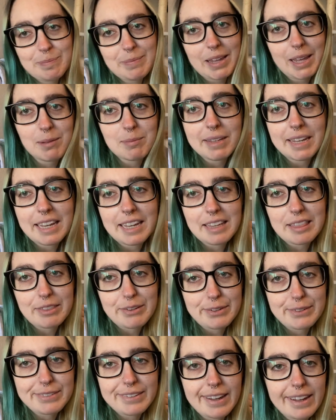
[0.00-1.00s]
I'm taking
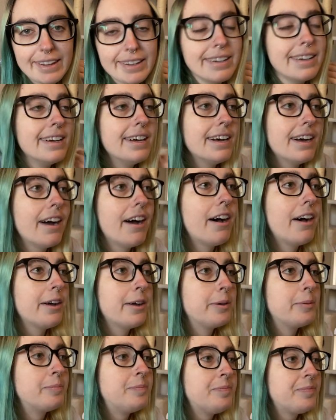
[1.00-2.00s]
Thursday.
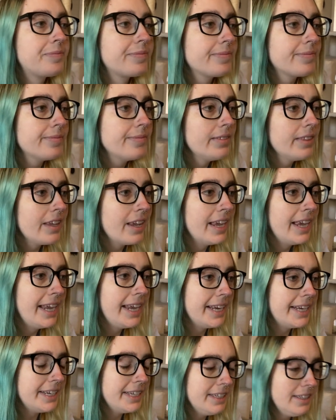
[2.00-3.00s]
Um,
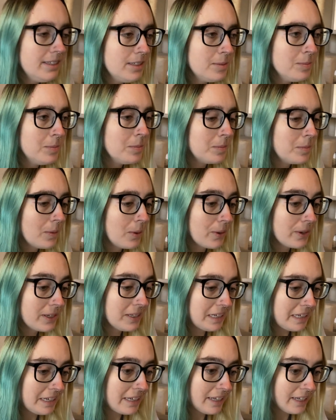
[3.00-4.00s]
it is
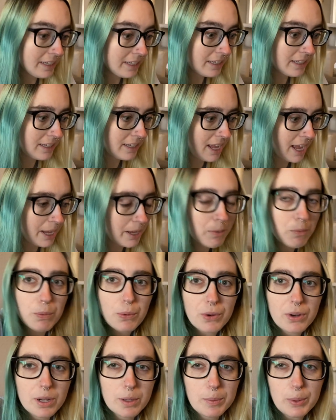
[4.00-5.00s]
morning. I
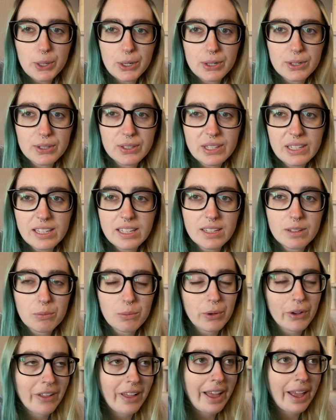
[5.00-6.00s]
woke up early.
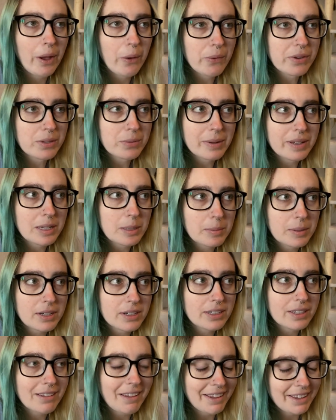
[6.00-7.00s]
Well, I always wake up
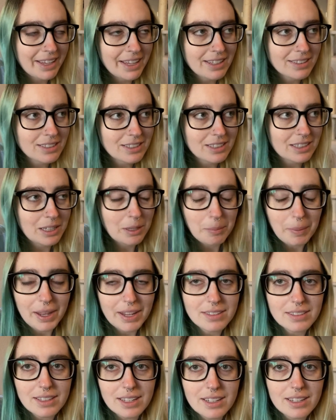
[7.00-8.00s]
early. I can't sleep
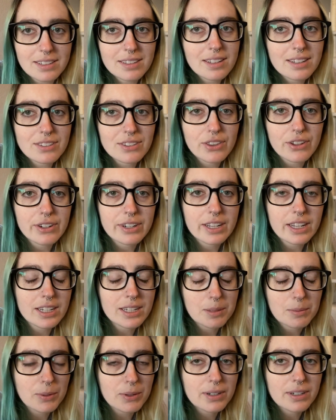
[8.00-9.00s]
past like 6.30
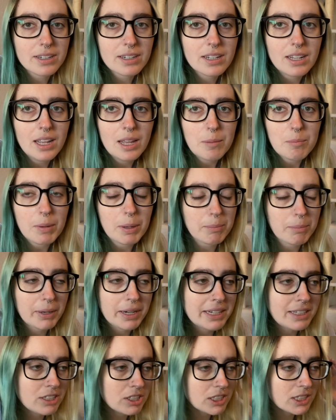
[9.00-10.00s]
anymore. My
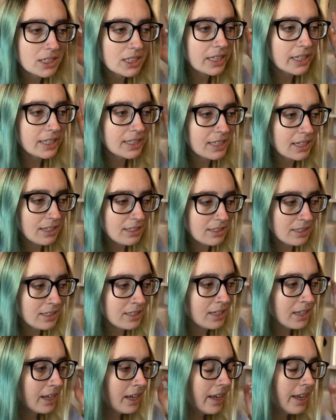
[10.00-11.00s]
brain just like doesn't.
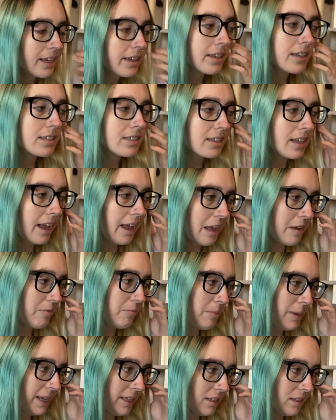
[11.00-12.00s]
Because I have
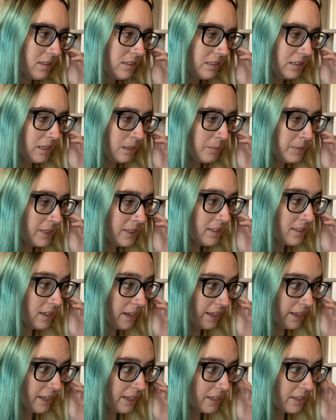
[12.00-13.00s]
maintenance coming
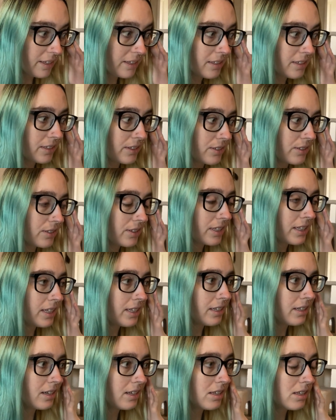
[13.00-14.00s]
today because there's
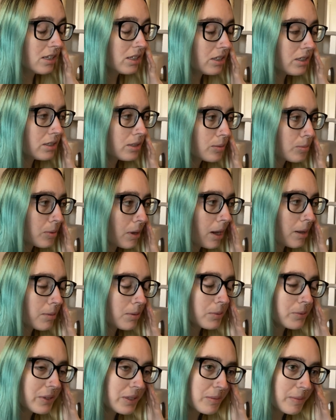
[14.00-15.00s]
like another
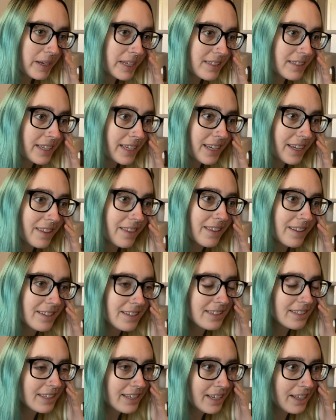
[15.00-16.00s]
problem with my sink. This
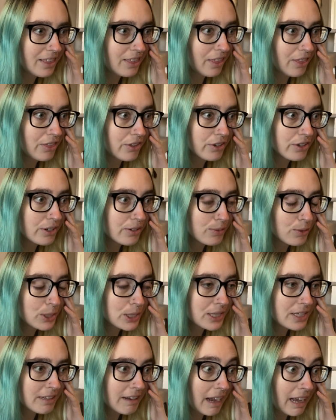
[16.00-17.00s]
is like the third or
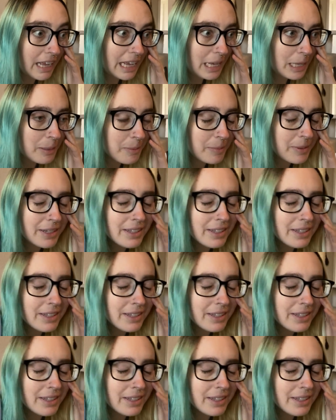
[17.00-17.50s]
fourth time.